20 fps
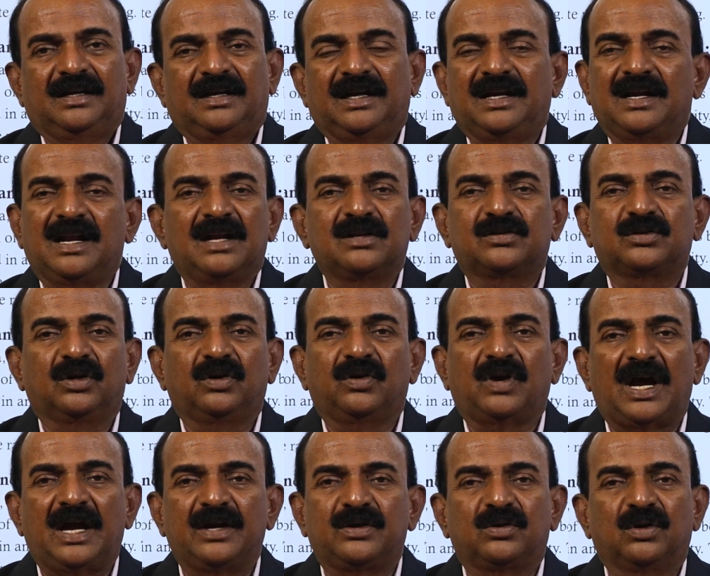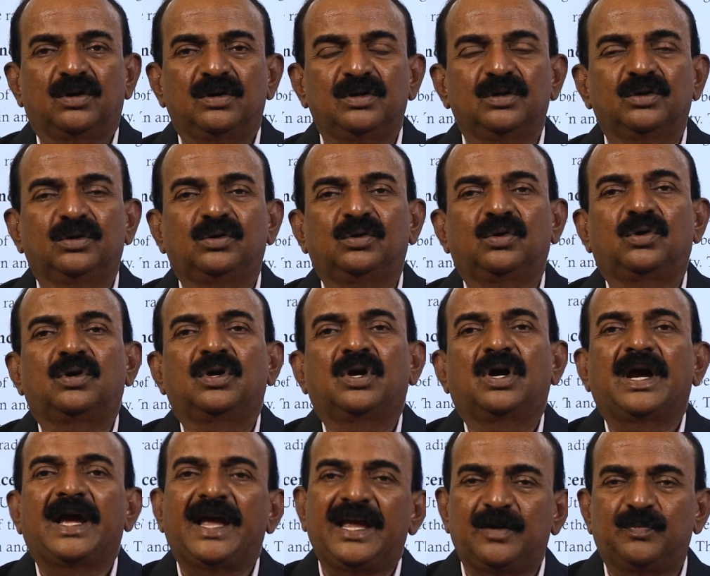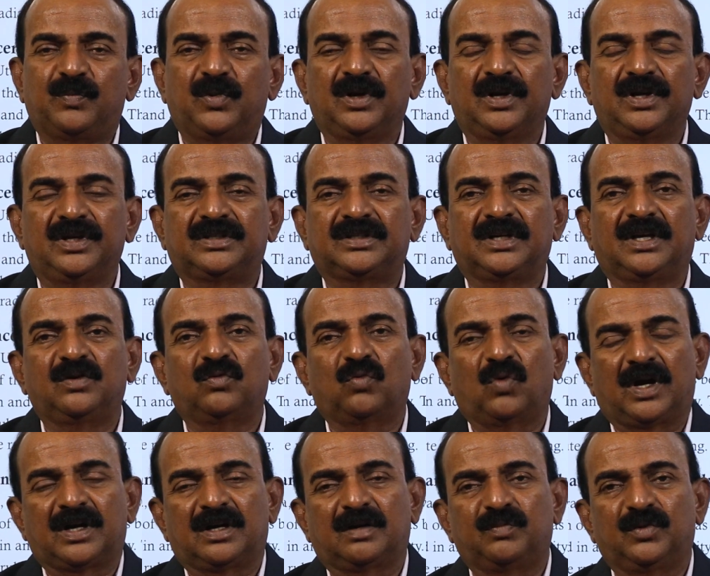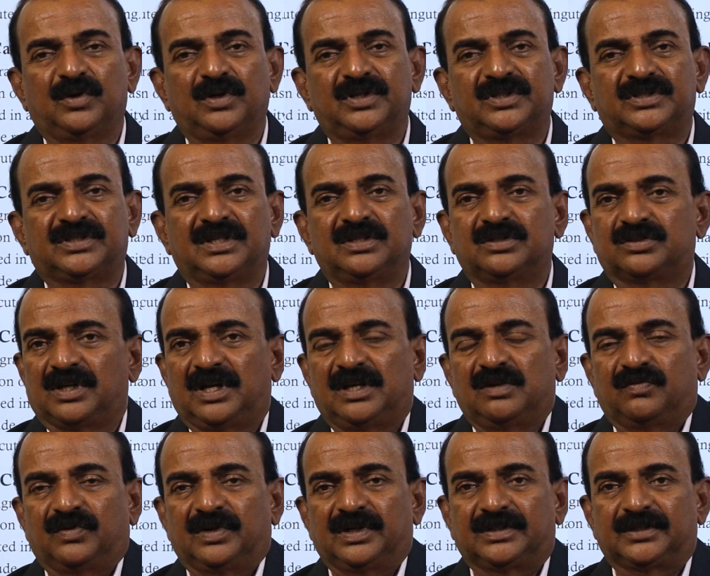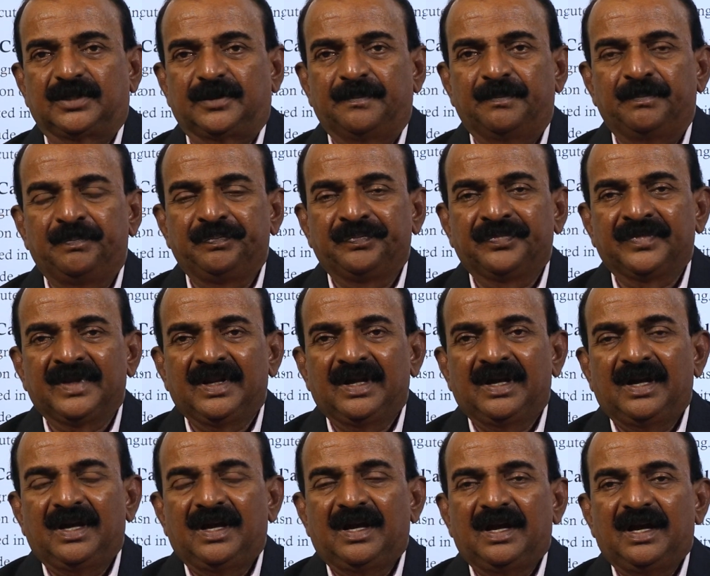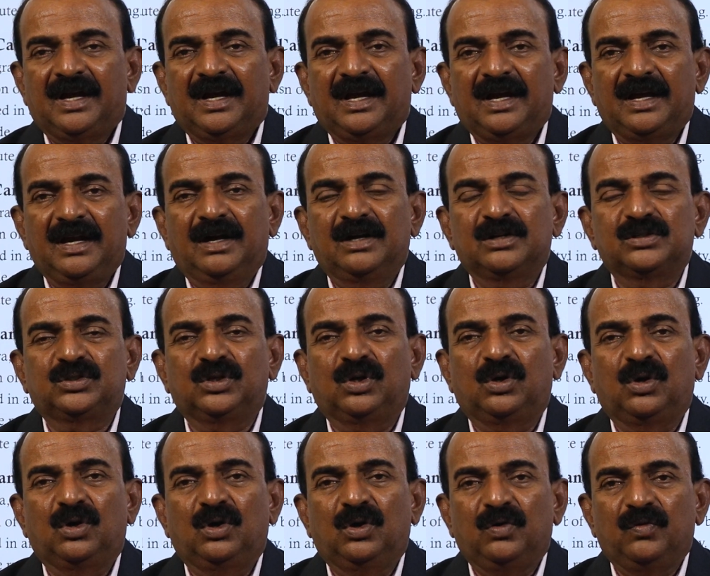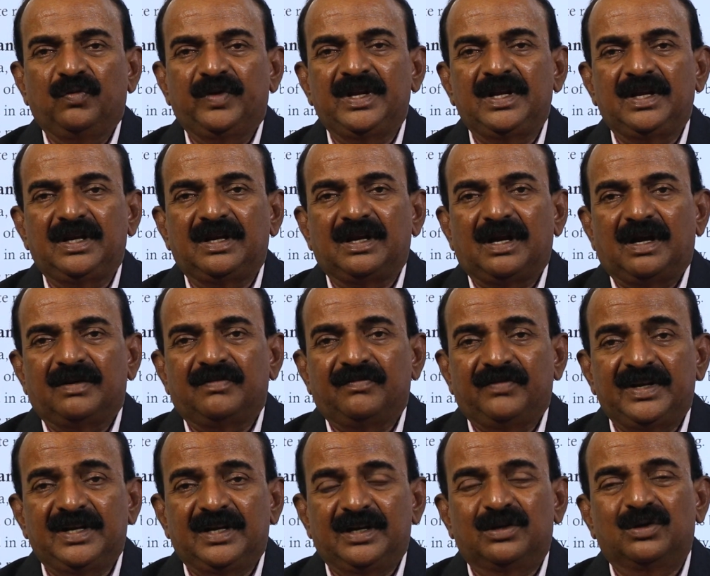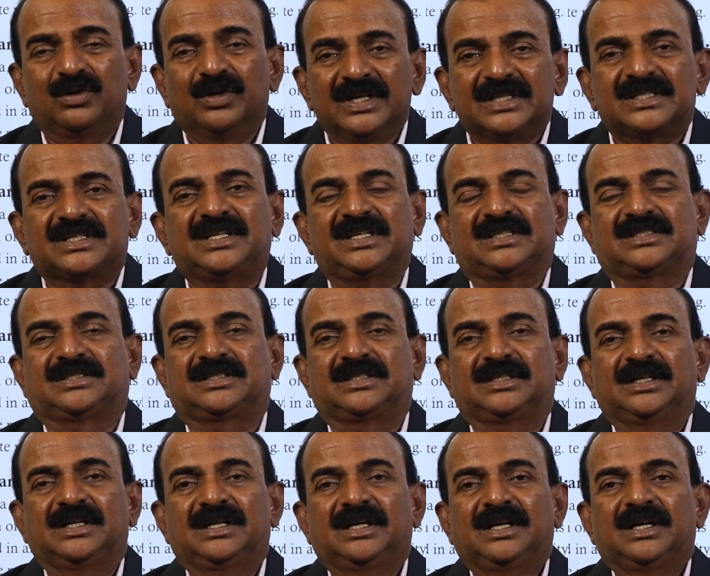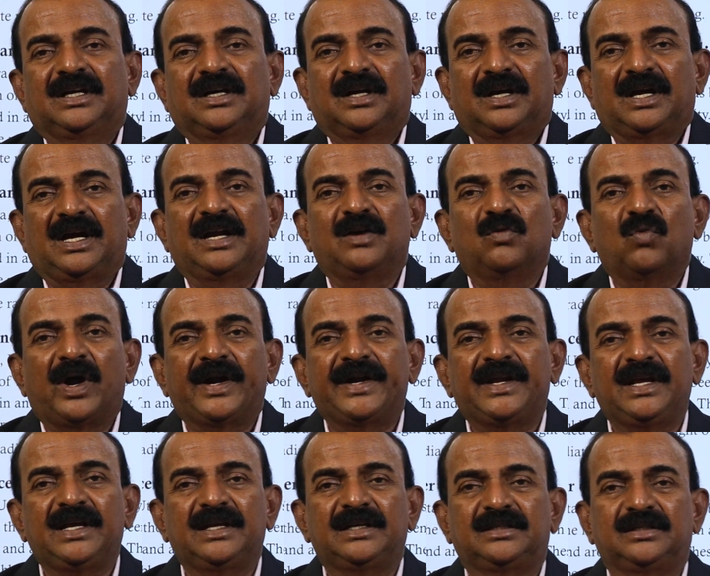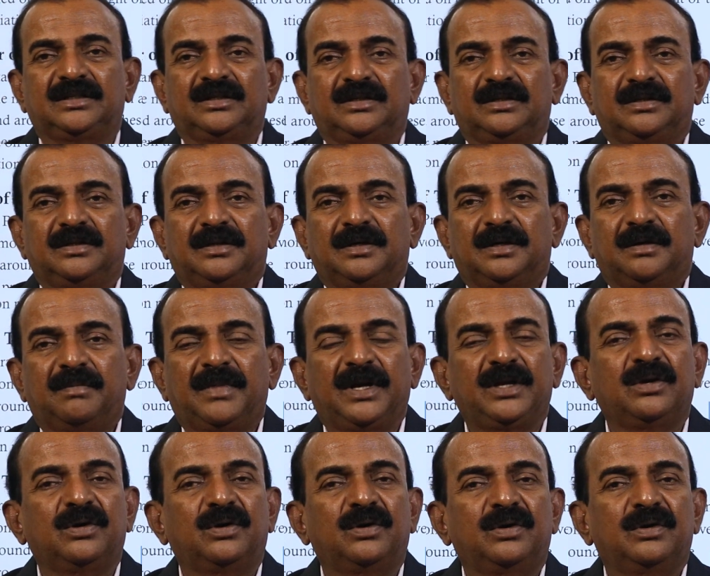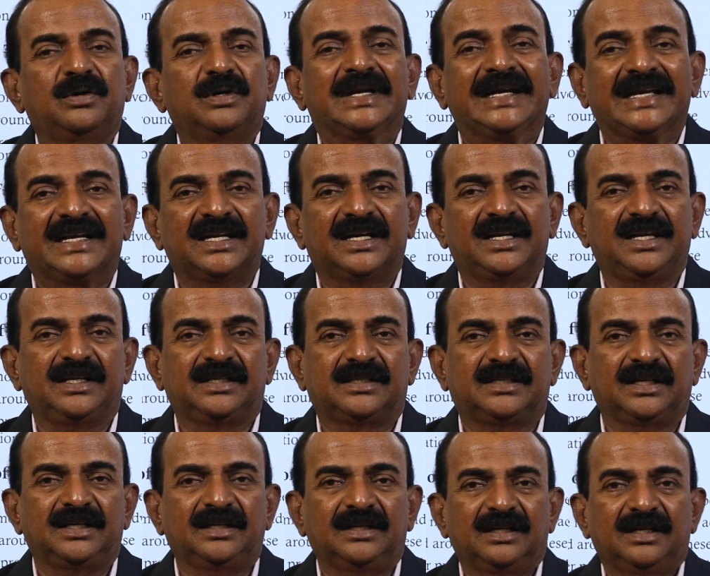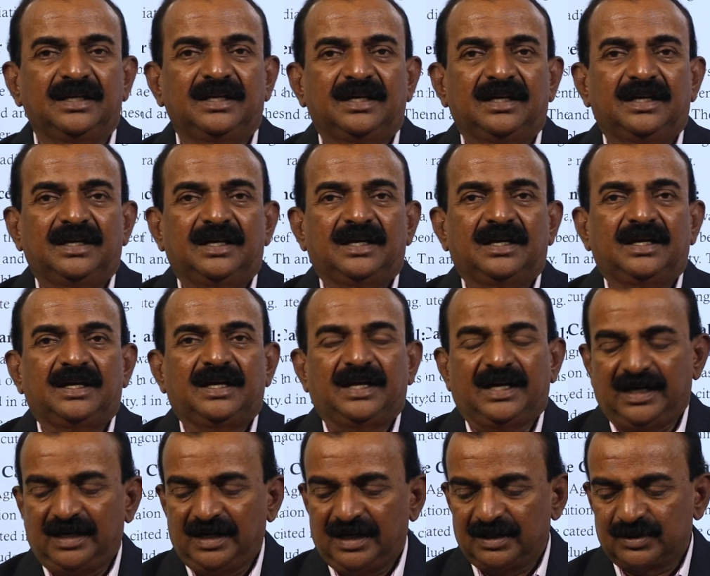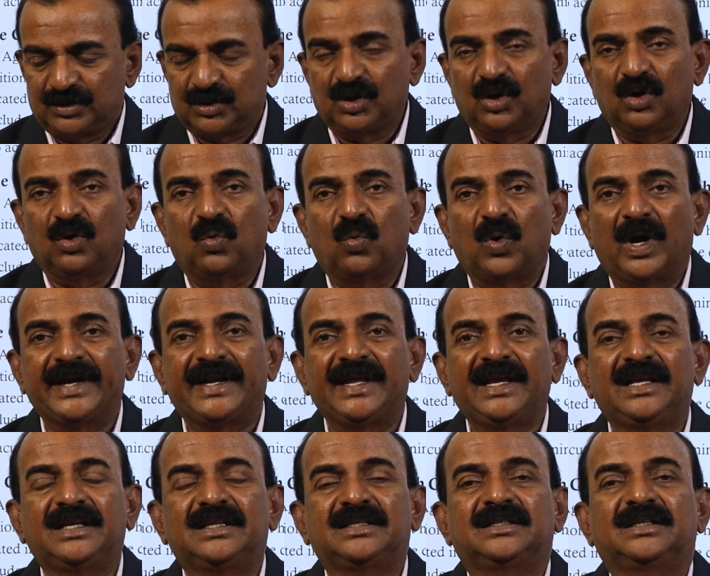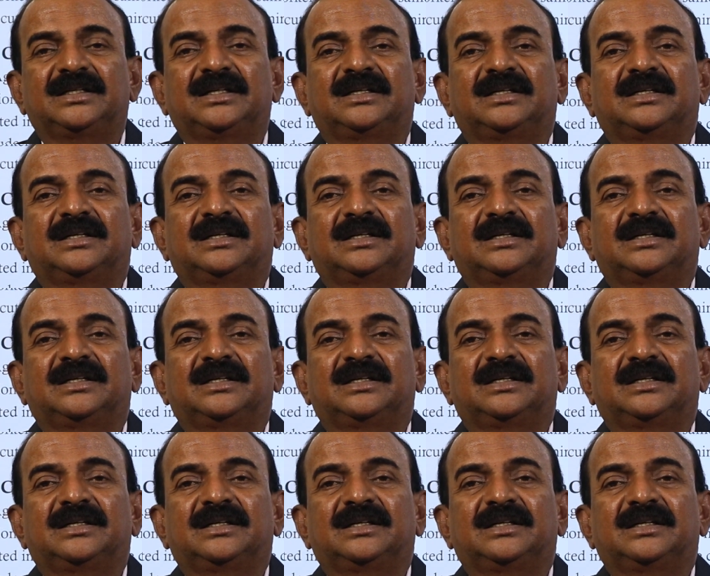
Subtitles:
And also I told you air pollution, water pollution, soil pollution. And also we need to discuss and what is biodegradation, and also what is